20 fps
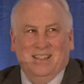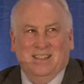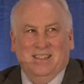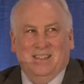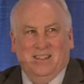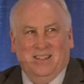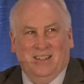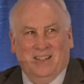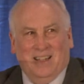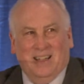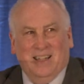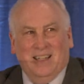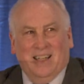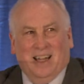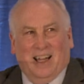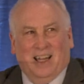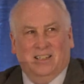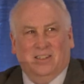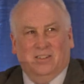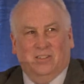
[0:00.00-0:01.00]

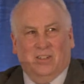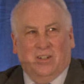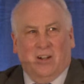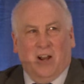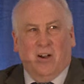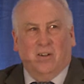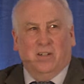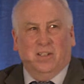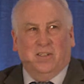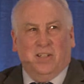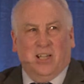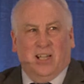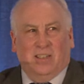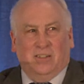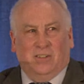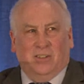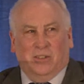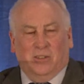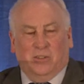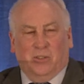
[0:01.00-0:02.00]
And it is our
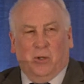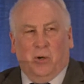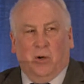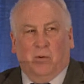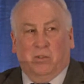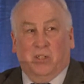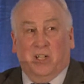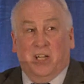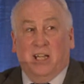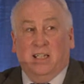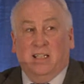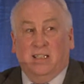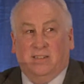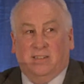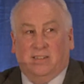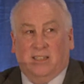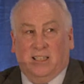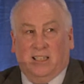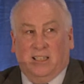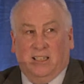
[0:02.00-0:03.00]
intention to hold an
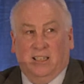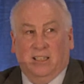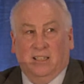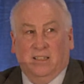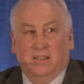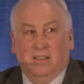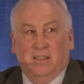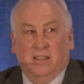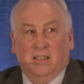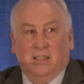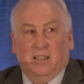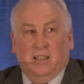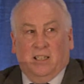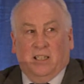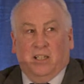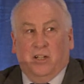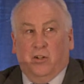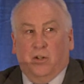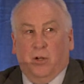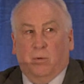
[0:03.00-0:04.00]
NEC
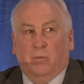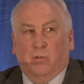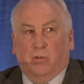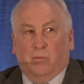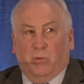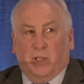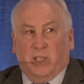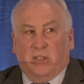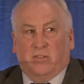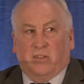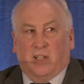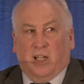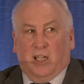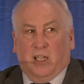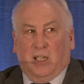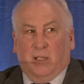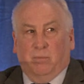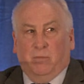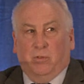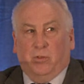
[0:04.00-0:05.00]
in a number of weeks'
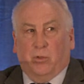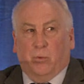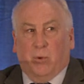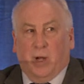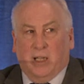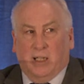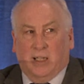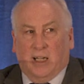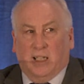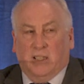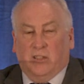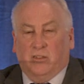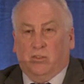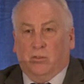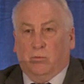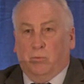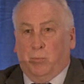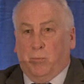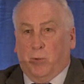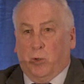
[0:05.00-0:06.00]
time to analyse the
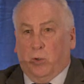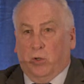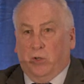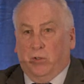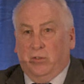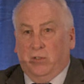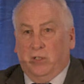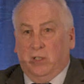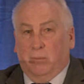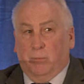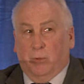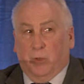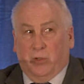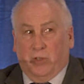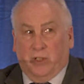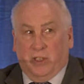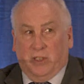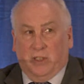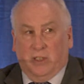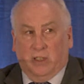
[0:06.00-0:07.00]
report in more
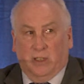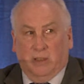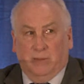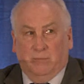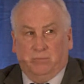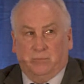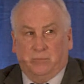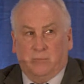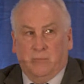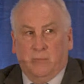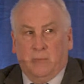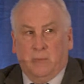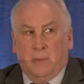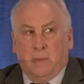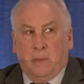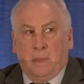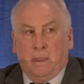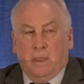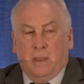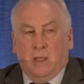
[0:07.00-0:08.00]
detail.
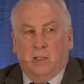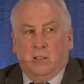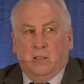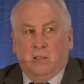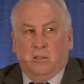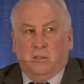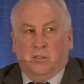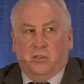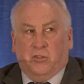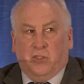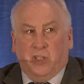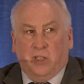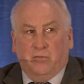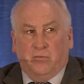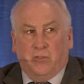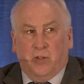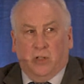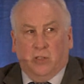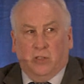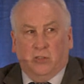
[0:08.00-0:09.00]
The Chief
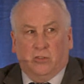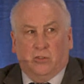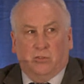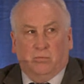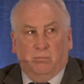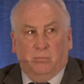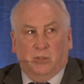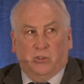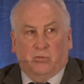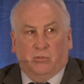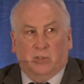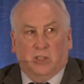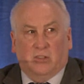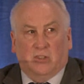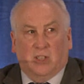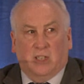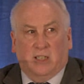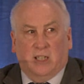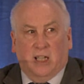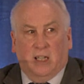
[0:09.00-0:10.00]
Nurse, Ms
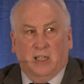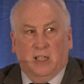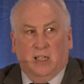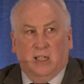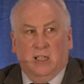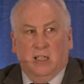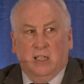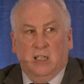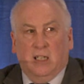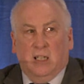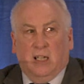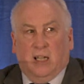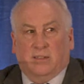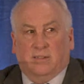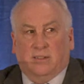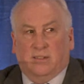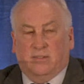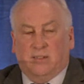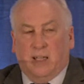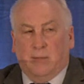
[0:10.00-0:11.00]
Rachel Kenna, has
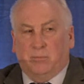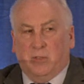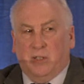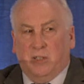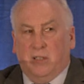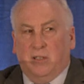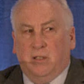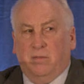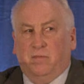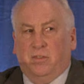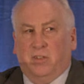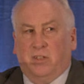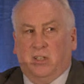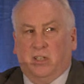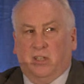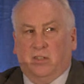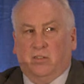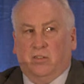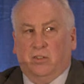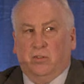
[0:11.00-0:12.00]
accepted an
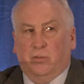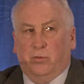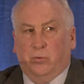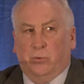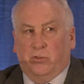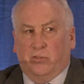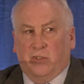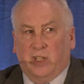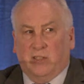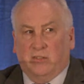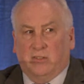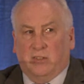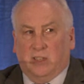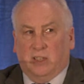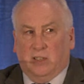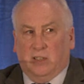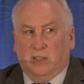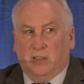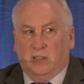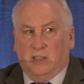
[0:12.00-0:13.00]
invitation to address
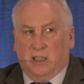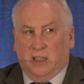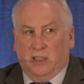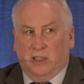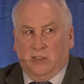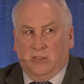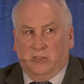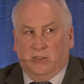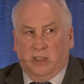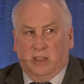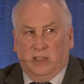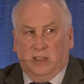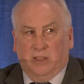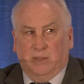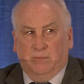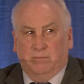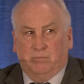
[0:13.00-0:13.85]
the NEC.